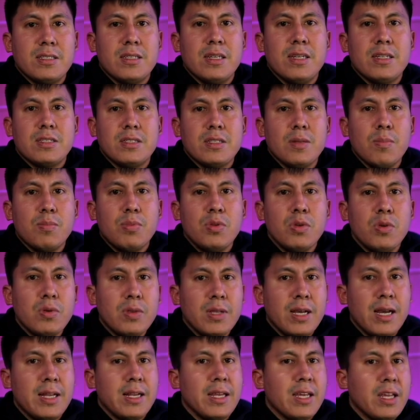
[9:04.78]
it's the blue
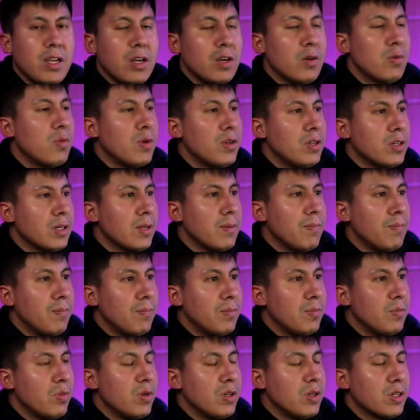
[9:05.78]
line here where you can
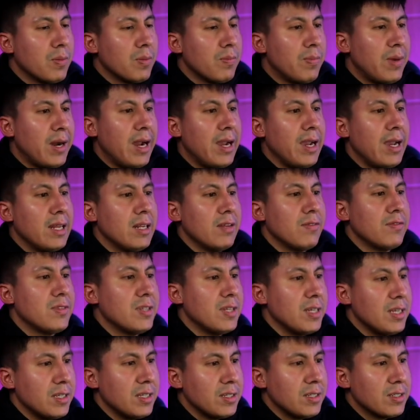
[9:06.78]
where you can buy N F
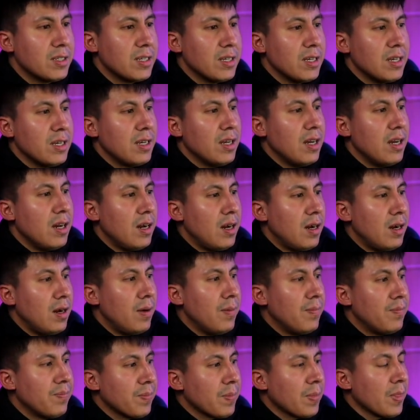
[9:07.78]
Ts.
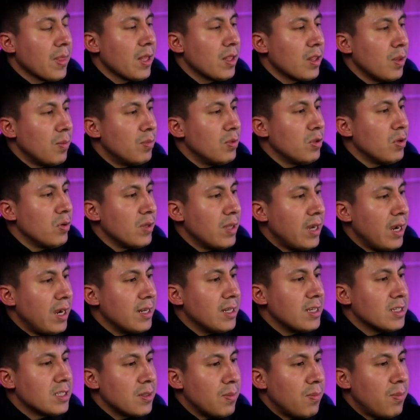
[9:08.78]
Um, the blue line
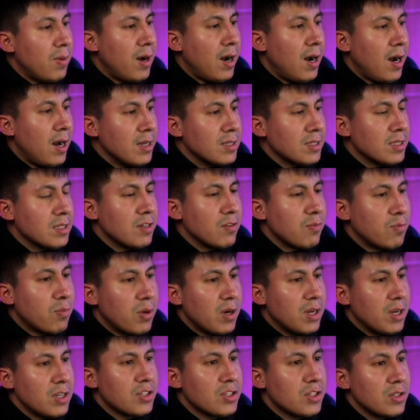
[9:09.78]
is the positive
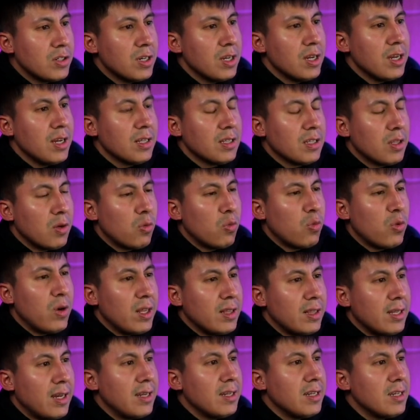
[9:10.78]
pressure. The red
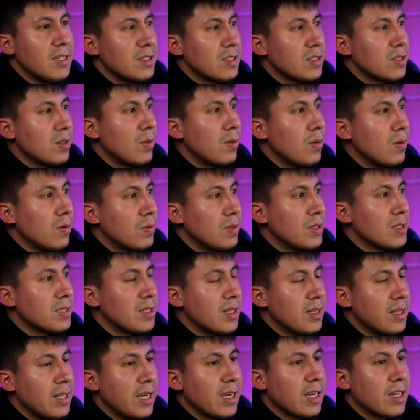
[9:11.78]
line is the is the
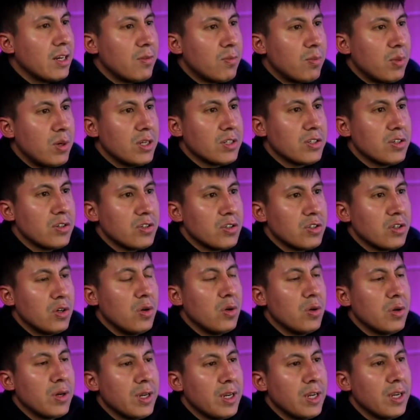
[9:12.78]
negative pressure.
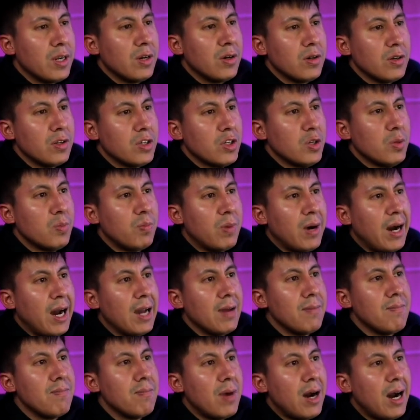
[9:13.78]
So here you
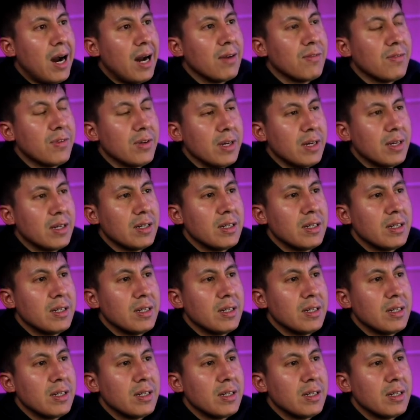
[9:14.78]
buy Mavia,